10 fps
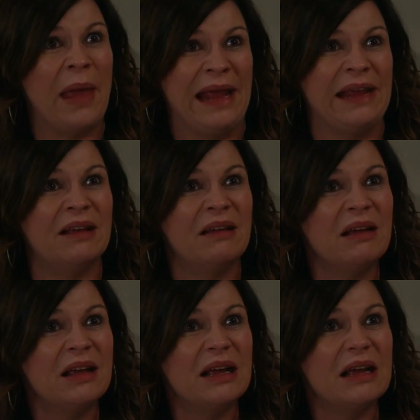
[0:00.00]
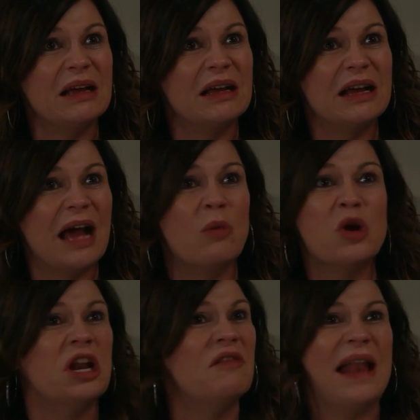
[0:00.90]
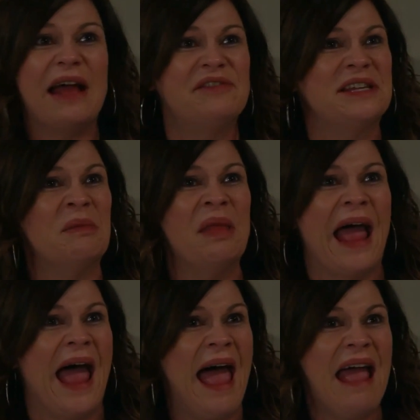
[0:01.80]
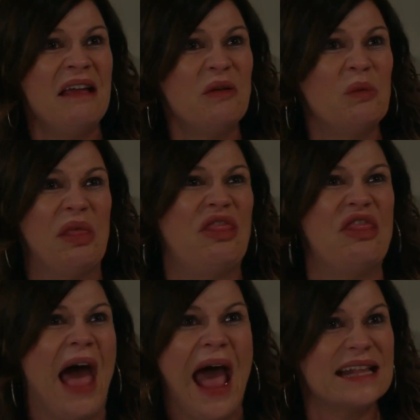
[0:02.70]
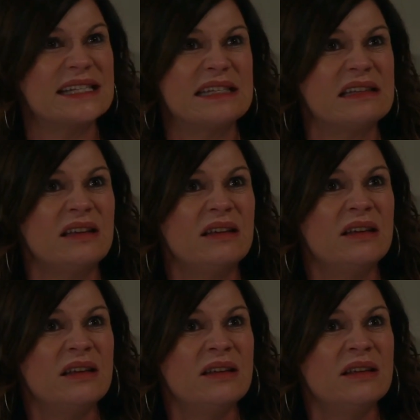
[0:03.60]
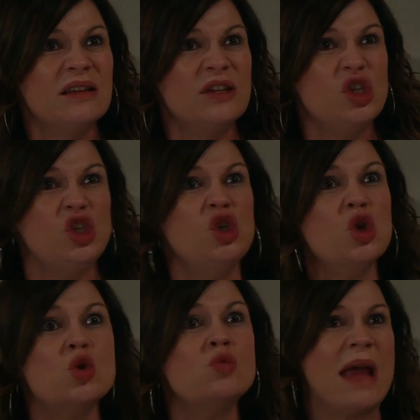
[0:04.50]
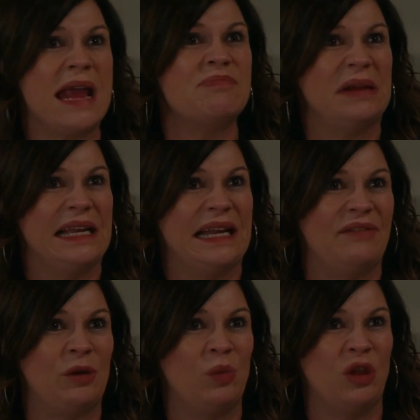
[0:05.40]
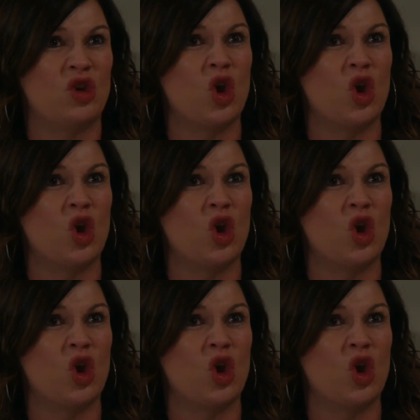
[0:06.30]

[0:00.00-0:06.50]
me. I wouldn't have left him there with that. You made me leave him with